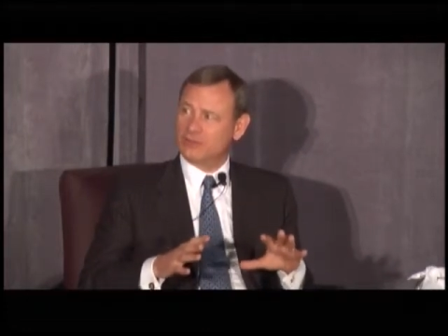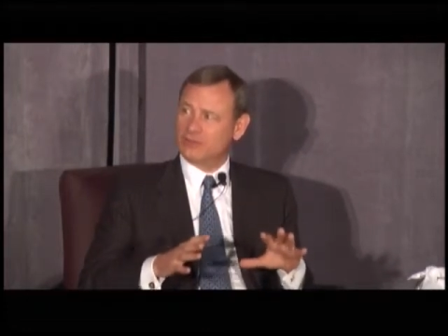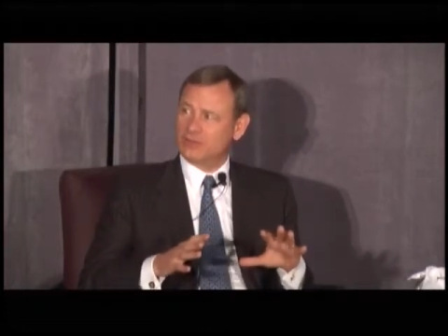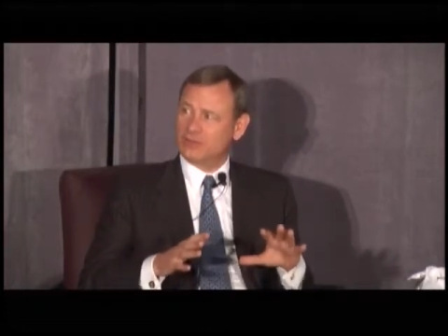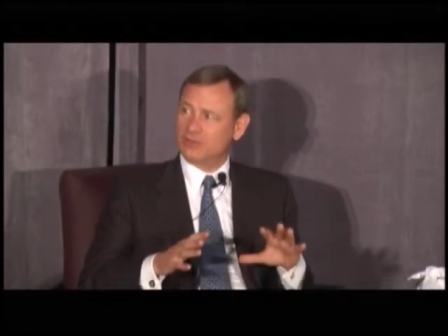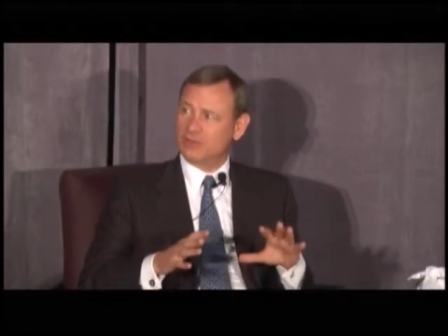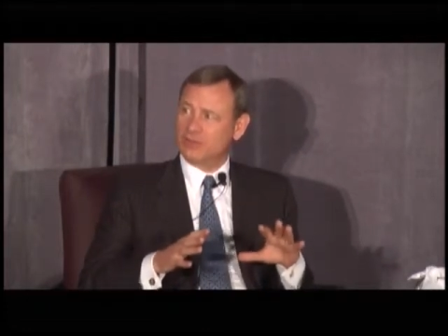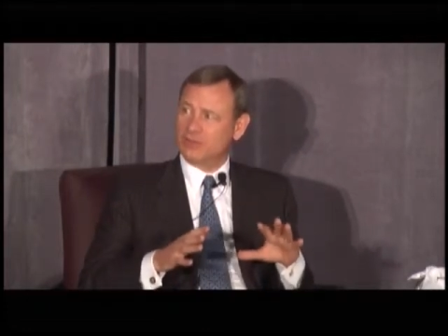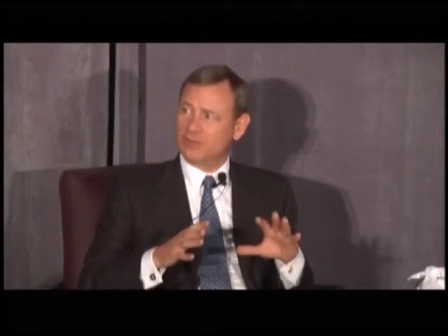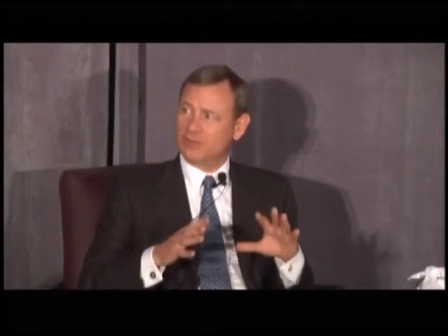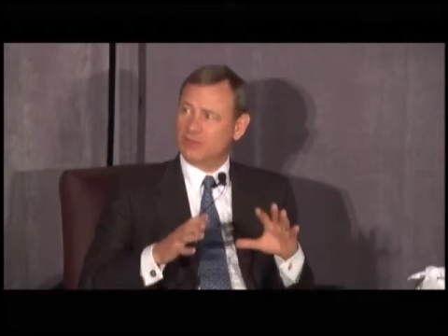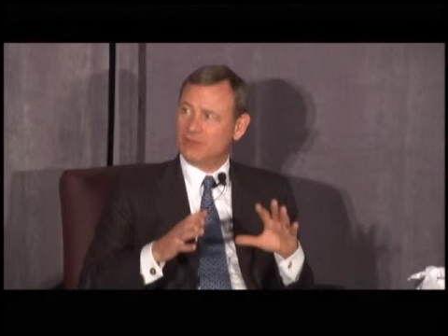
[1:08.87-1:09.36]

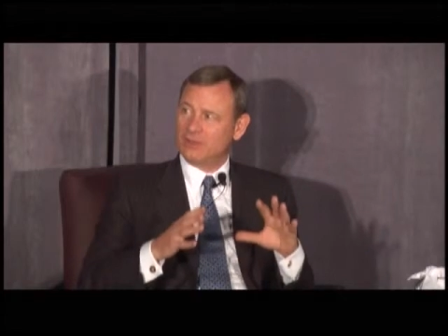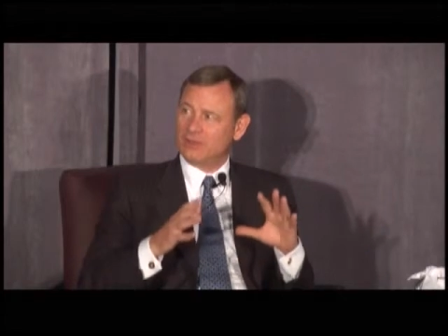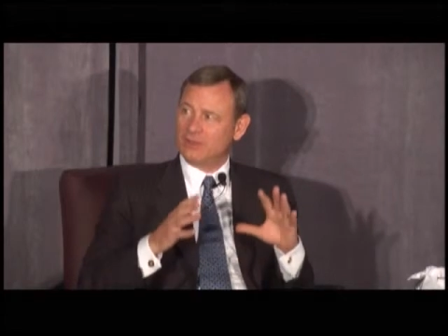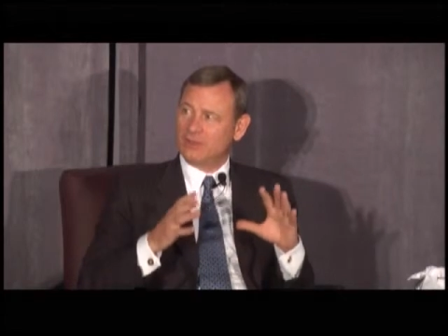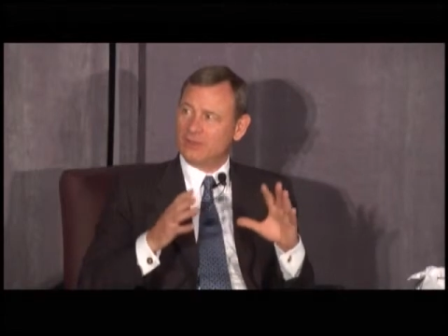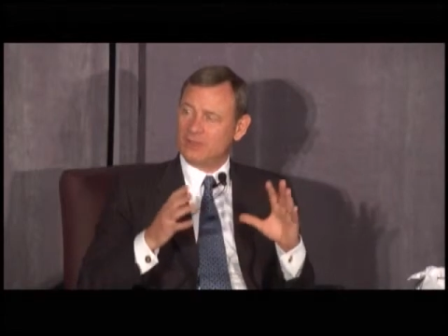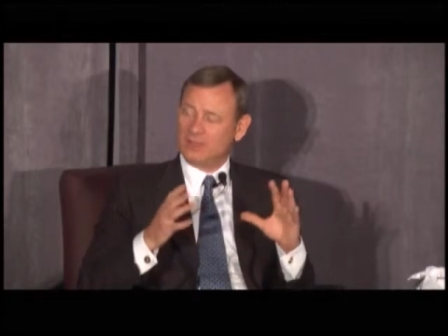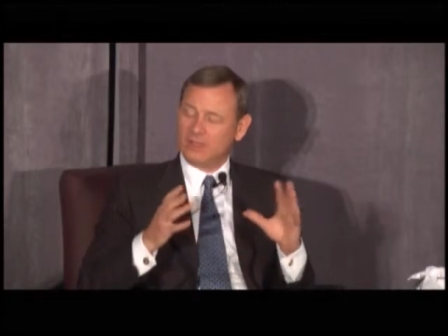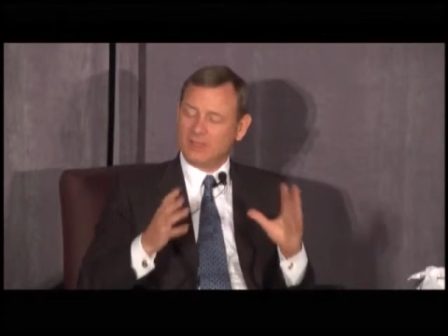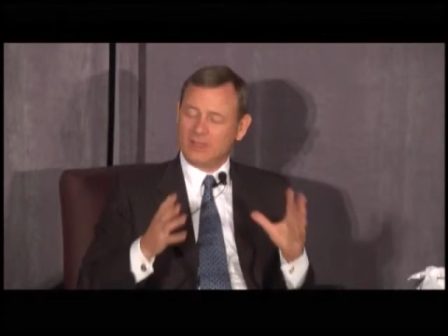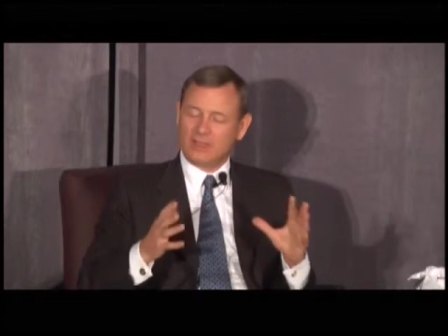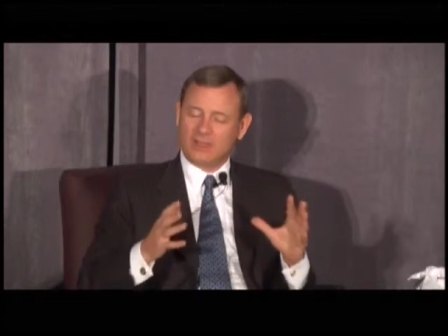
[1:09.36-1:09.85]
I
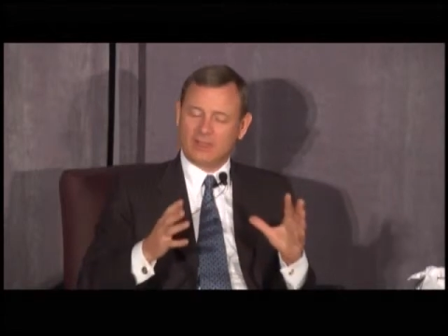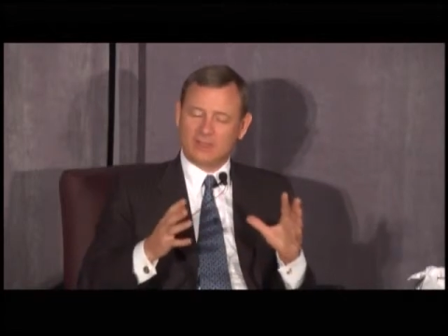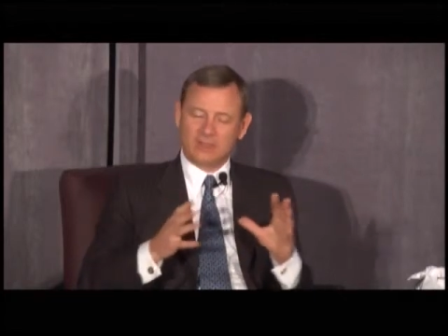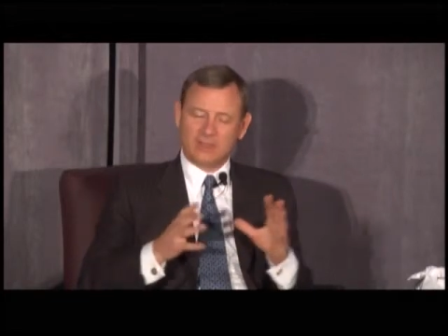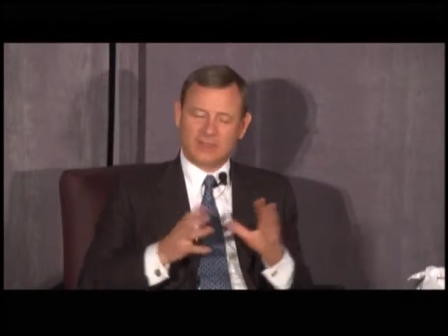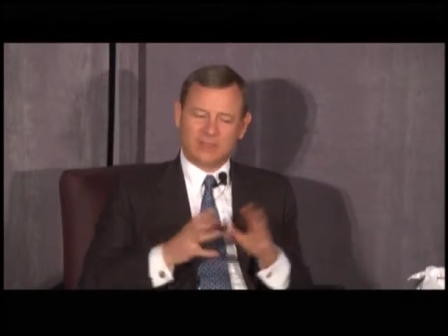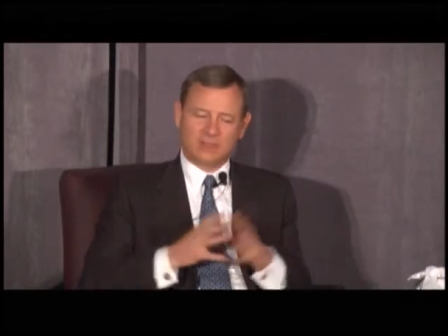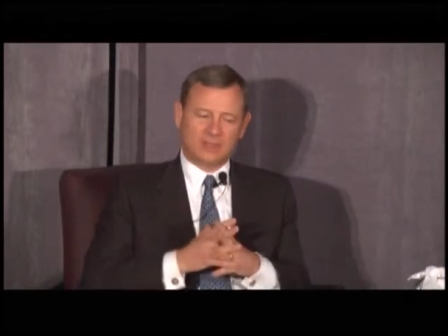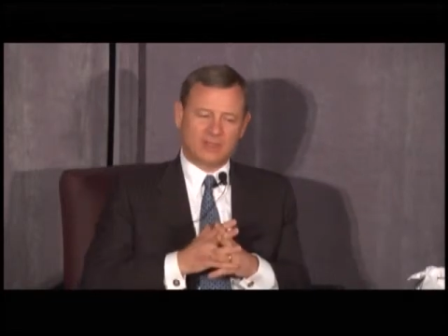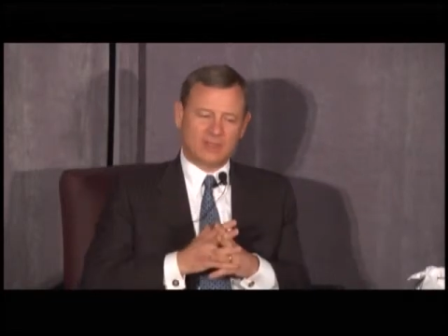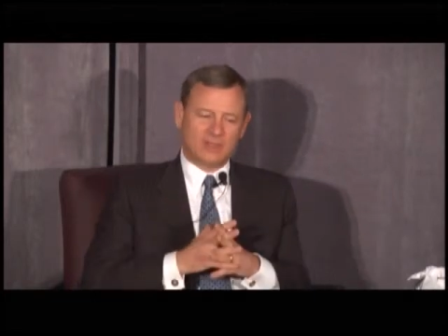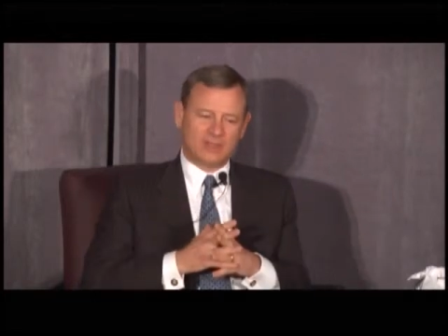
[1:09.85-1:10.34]
mean,
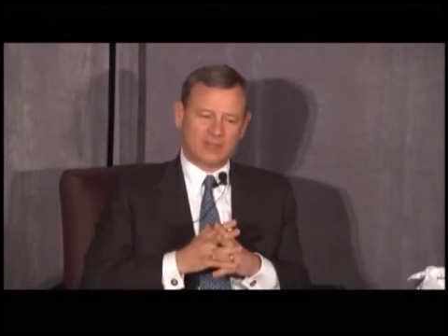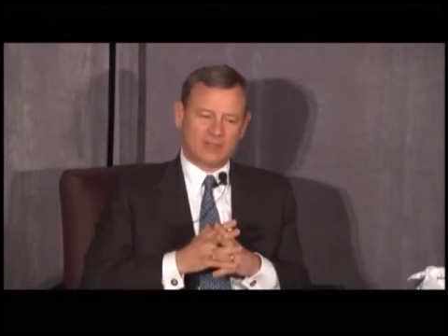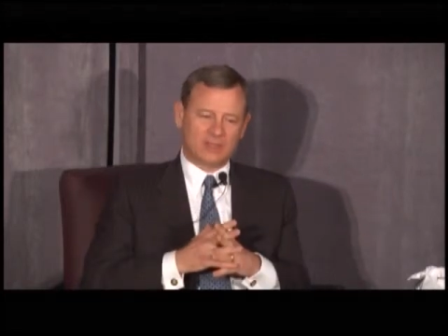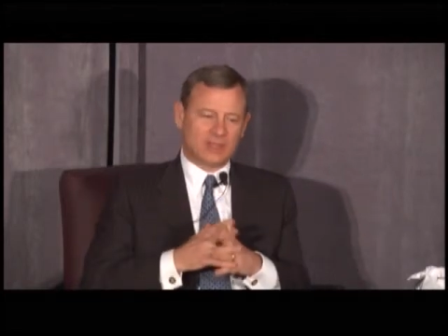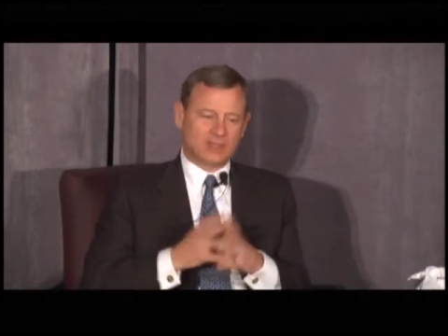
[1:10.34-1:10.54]
it